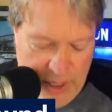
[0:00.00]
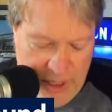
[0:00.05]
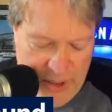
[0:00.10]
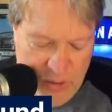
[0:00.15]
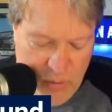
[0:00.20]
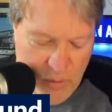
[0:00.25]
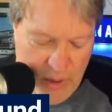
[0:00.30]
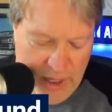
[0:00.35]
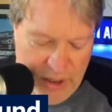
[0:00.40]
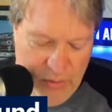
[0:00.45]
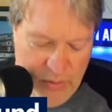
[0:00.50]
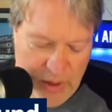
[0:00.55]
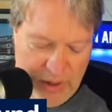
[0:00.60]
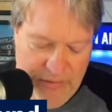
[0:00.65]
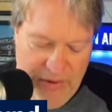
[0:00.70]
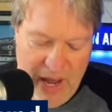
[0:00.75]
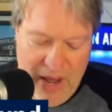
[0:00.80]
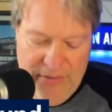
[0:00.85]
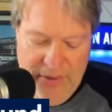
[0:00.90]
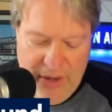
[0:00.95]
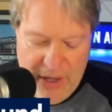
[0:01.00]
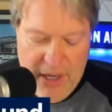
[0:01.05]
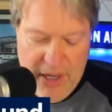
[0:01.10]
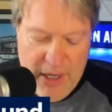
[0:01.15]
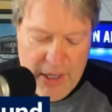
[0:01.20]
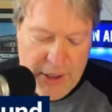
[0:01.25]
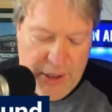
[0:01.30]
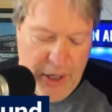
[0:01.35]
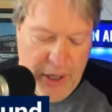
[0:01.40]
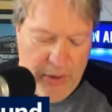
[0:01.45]
in 2025.
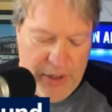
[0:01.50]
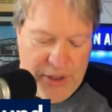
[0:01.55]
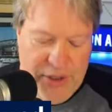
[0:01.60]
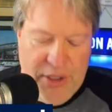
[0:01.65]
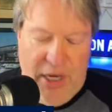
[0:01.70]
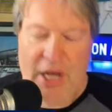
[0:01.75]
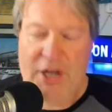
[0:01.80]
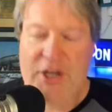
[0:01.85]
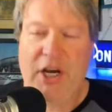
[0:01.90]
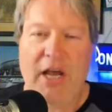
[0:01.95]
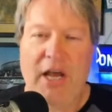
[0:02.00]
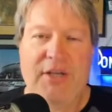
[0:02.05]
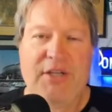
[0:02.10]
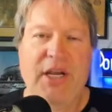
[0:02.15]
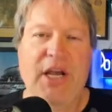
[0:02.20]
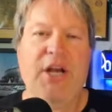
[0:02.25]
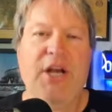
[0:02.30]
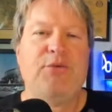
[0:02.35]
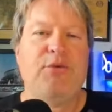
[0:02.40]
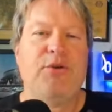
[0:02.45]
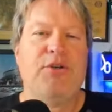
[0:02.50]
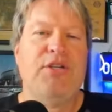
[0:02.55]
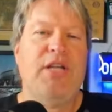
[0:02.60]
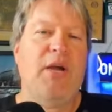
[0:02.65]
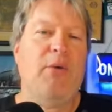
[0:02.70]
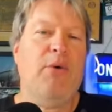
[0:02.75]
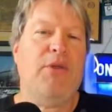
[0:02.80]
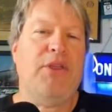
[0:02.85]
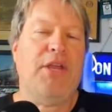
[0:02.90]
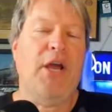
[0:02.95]
Gary Sanchez,
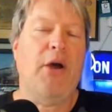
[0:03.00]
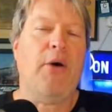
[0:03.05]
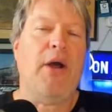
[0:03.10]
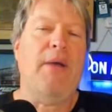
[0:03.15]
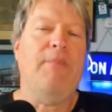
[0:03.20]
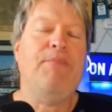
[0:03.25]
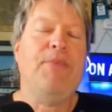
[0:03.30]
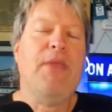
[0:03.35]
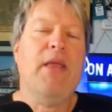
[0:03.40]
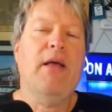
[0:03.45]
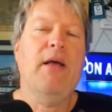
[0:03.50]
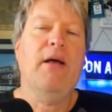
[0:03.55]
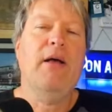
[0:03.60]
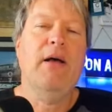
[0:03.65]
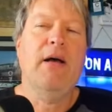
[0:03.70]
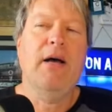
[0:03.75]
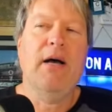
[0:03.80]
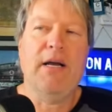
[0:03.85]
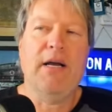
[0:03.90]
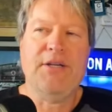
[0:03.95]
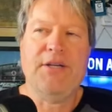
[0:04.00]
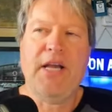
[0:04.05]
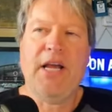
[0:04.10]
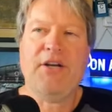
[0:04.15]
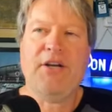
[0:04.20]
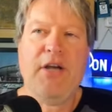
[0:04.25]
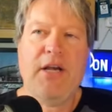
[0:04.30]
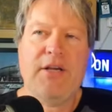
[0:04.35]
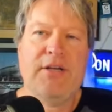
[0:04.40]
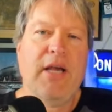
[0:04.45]
interesting with Gary
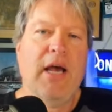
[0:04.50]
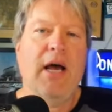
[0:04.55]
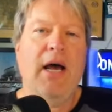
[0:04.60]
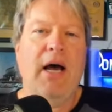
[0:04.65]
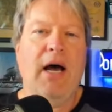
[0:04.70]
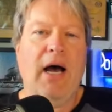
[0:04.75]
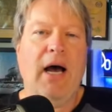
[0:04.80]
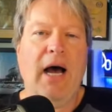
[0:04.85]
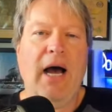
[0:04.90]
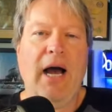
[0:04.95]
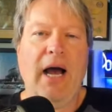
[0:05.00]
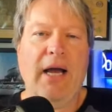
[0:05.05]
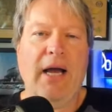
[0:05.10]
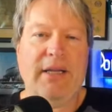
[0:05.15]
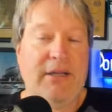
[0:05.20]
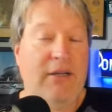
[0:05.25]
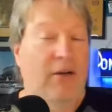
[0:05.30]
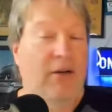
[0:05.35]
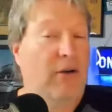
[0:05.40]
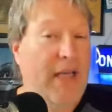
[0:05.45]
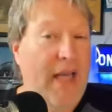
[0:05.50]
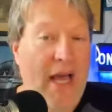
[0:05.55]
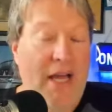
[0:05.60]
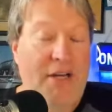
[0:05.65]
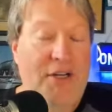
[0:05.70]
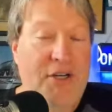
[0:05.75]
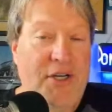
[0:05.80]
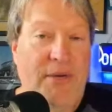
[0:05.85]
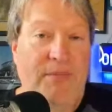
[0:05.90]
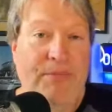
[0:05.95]
Sanchez. He'll
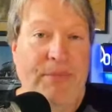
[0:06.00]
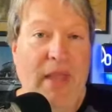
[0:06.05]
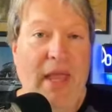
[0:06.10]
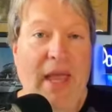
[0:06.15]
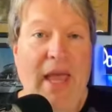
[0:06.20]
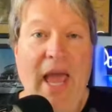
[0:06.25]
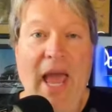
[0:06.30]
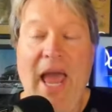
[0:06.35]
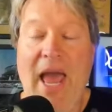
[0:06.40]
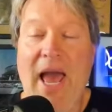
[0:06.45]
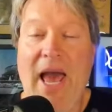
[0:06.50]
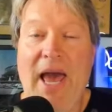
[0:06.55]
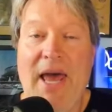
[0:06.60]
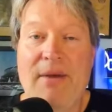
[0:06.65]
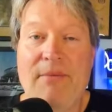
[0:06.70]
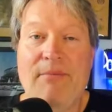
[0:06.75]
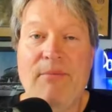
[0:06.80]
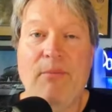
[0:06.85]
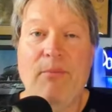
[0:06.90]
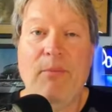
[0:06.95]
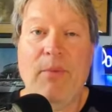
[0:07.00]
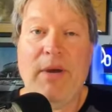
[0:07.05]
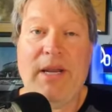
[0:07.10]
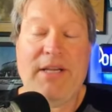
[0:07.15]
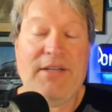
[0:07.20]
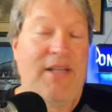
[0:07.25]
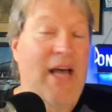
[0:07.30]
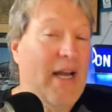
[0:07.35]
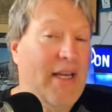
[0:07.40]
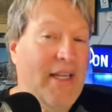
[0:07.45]
catch. And when
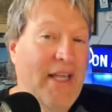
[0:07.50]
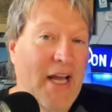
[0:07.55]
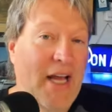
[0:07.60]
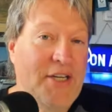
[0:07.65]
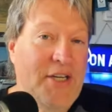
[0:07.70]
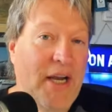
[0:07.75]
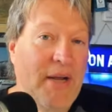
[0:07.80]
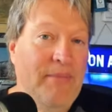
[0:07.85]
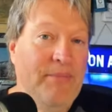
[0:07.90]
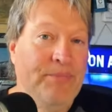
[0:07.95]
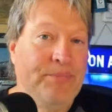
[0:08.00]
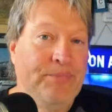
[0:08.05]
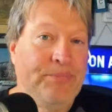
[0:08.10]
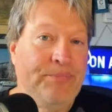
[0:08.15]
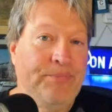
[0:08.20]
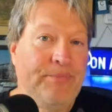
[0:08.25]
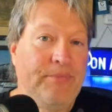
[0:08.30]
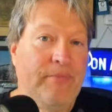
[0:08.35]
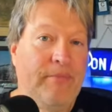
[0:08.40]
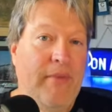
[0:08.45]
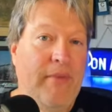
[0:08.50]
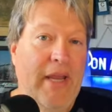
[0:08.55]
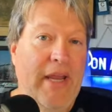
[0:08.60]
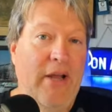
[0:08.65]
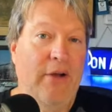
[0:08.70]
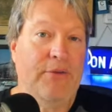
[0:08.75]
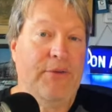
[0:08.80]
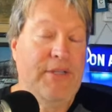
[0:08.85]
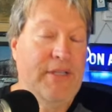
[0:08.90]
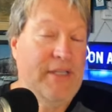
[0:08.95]
he's not catching,
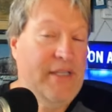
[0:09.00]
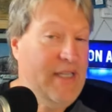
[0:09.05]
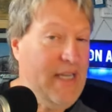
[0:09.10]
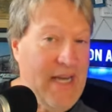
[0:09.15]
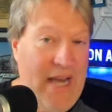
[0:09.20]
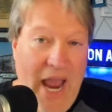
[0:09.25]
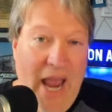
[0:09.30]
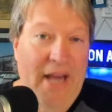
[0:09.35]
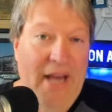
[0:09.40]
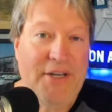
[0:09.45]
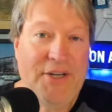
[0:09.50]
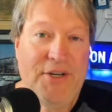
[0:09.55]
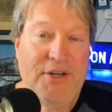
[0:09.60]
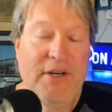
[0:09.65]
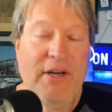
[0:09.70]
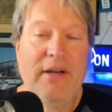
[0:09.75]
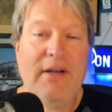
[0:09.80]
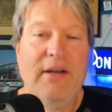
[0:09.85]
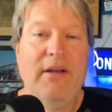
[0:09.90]
he'll DH.